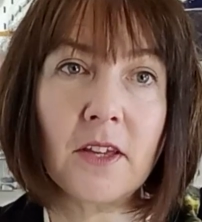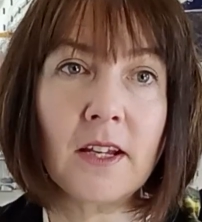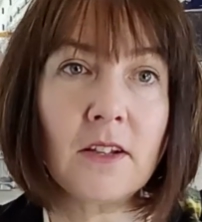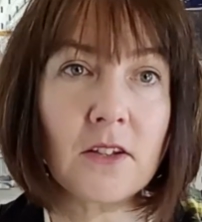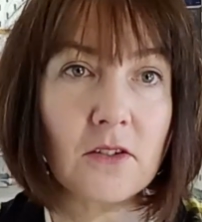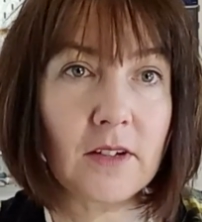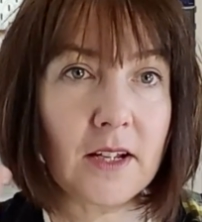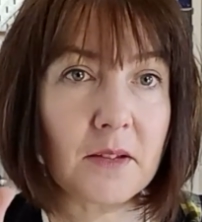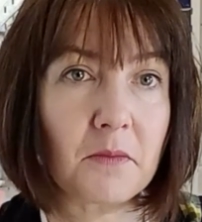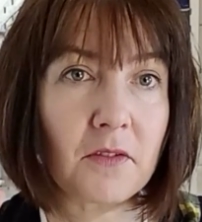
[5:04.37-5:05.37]
of things, you'll
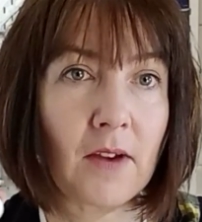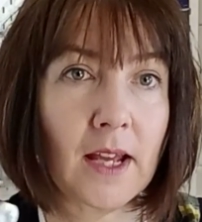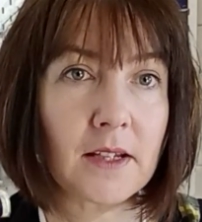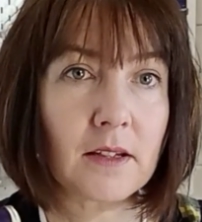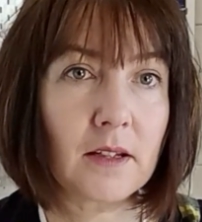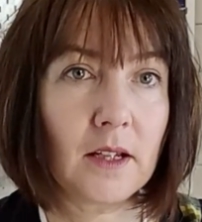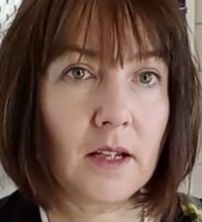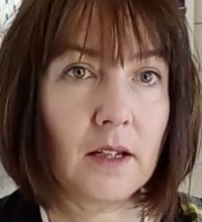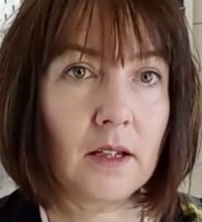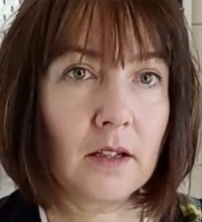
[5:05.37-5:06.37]
need some thread.
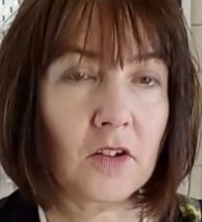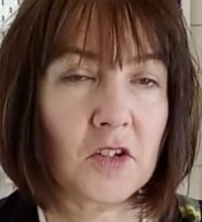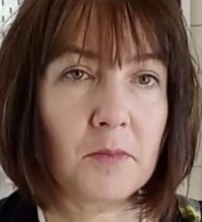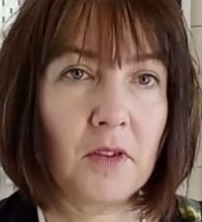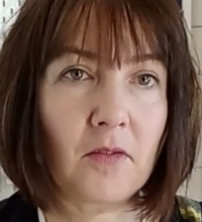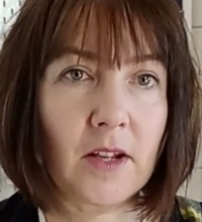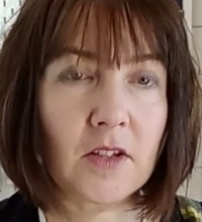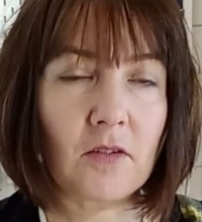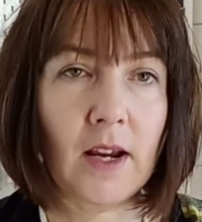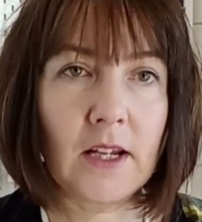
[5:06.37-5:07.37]
Gutermann thread's
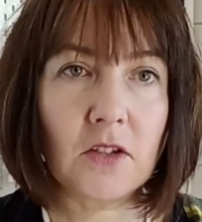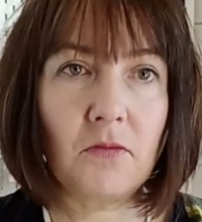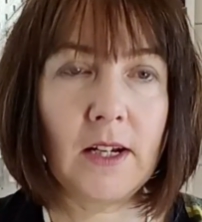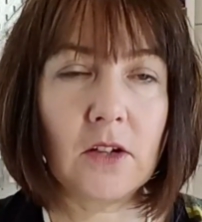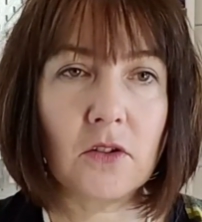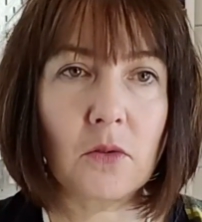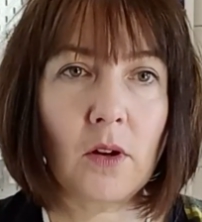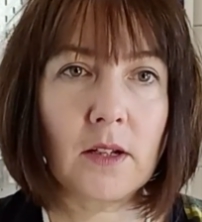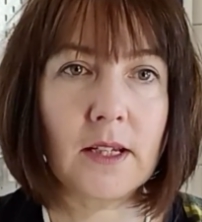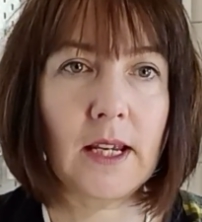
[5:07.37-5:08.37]
great, it's really good
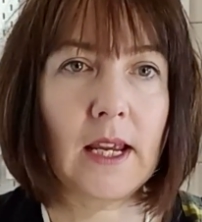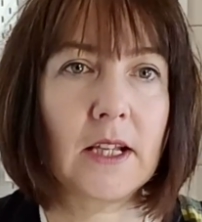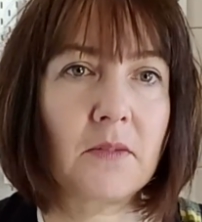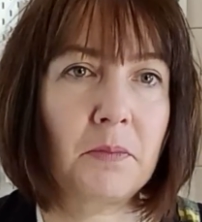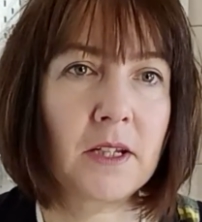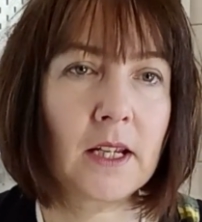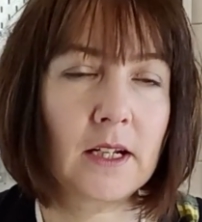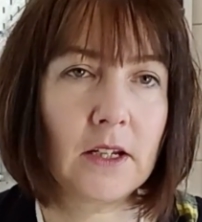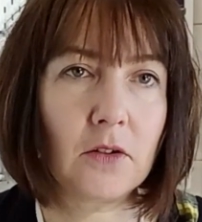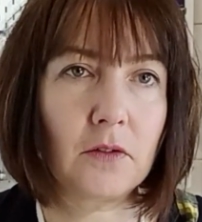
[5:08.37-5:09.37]
quality. It's
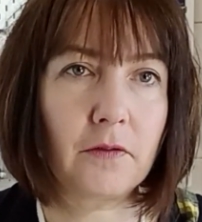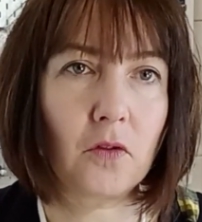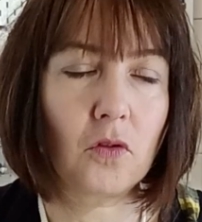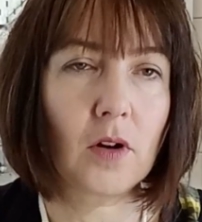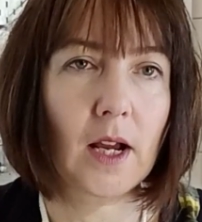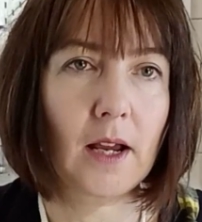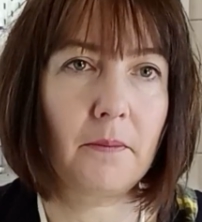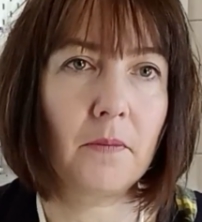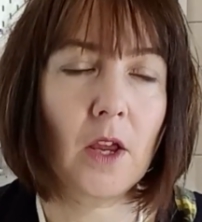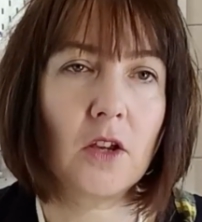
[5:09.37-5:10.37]
particularly good for
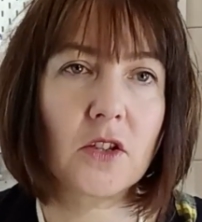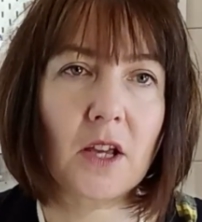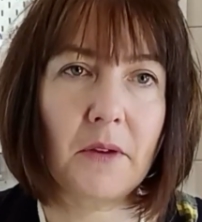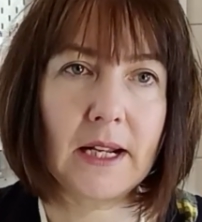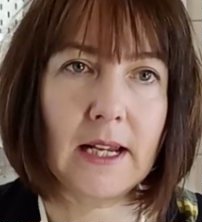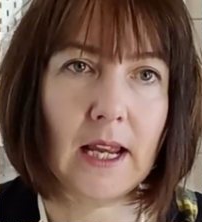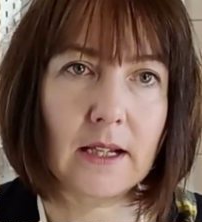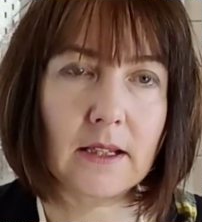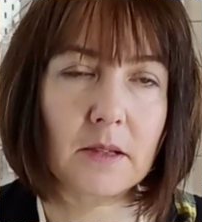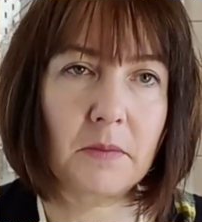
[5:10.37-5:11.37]
um, sewing
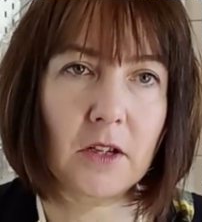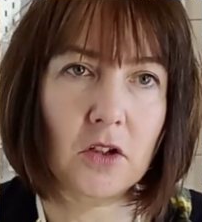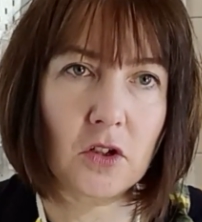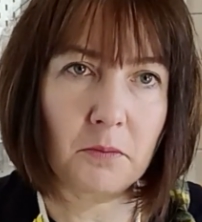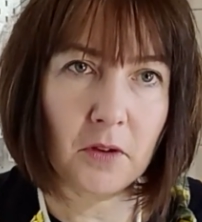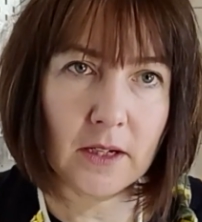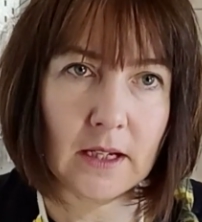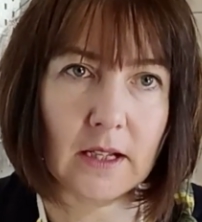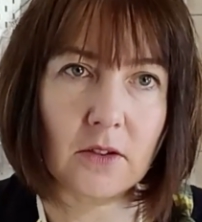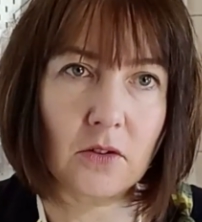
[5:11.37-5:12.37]
knits because you're putting
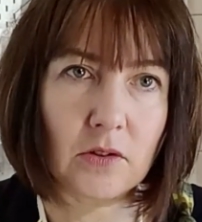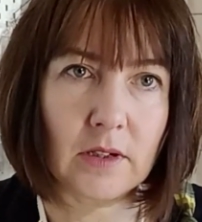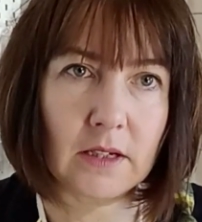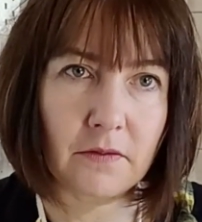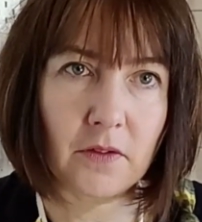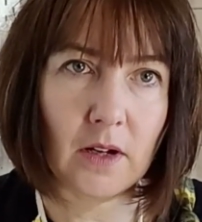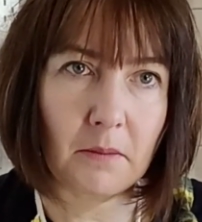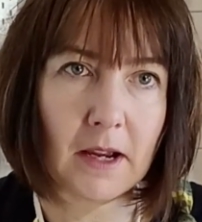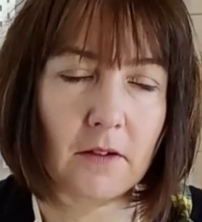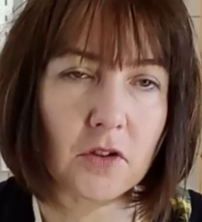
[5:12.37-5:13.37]
knits under a different
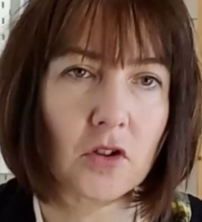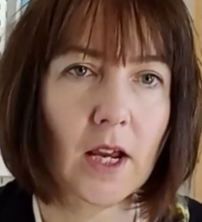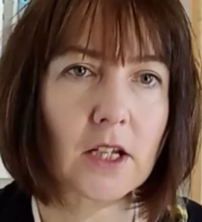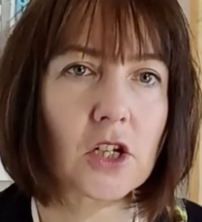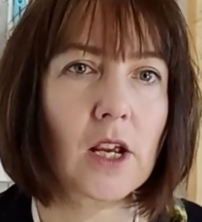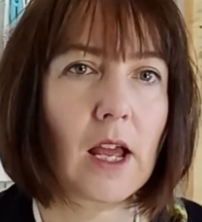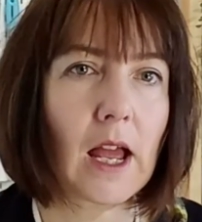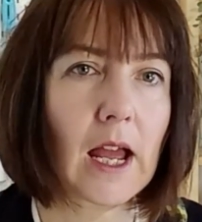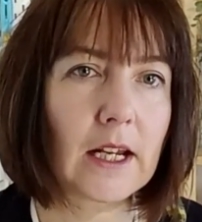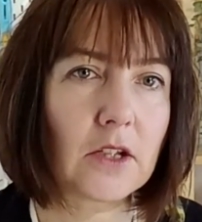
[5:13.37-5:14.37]
amount of stretch,
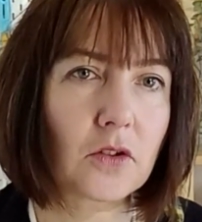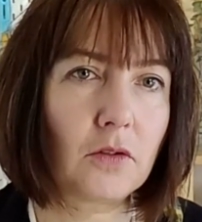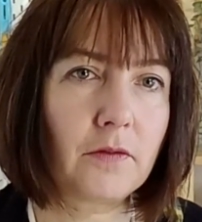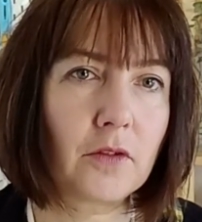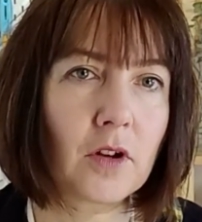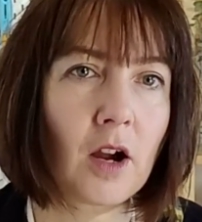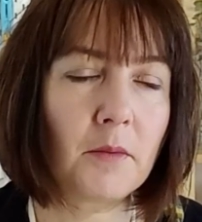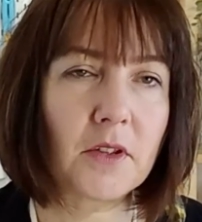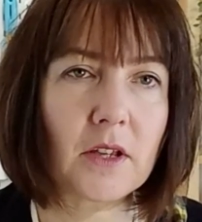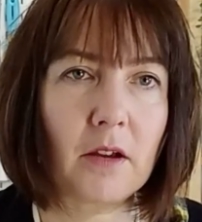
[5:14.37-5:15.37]
and it's good for
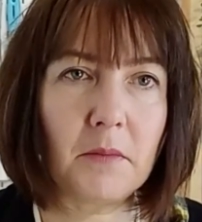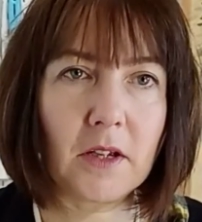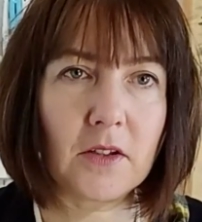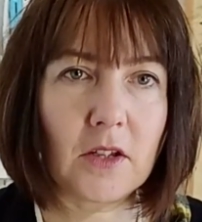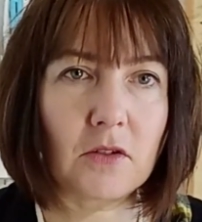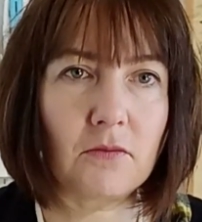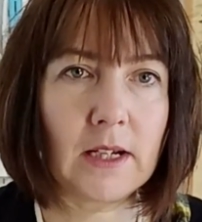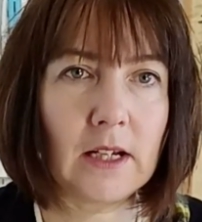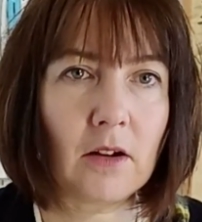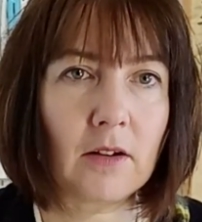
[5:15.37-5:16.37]
garment sewing because it's
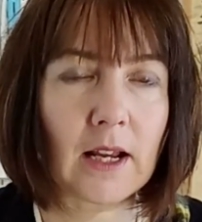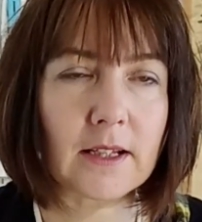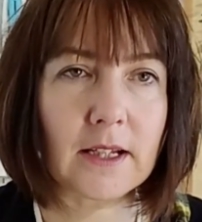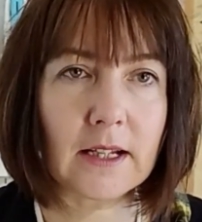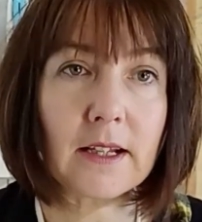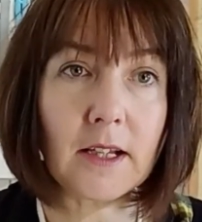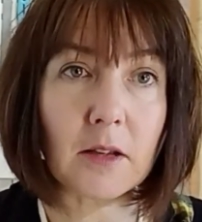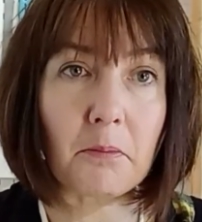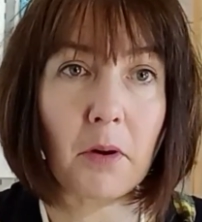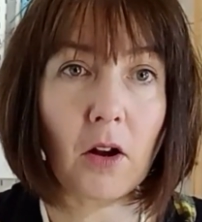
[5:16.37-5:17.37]
really long lasting. This is
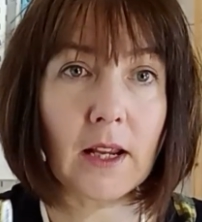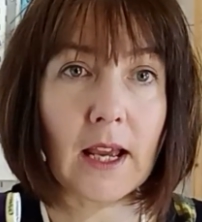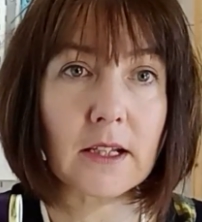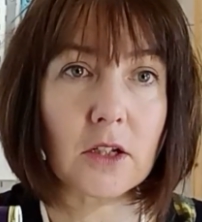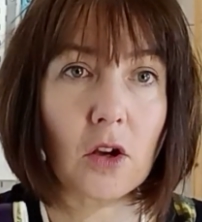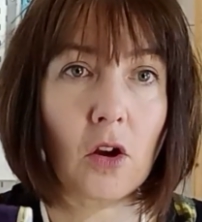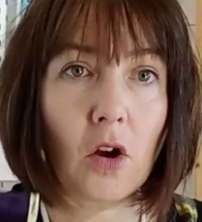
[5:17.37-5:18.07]
a polyester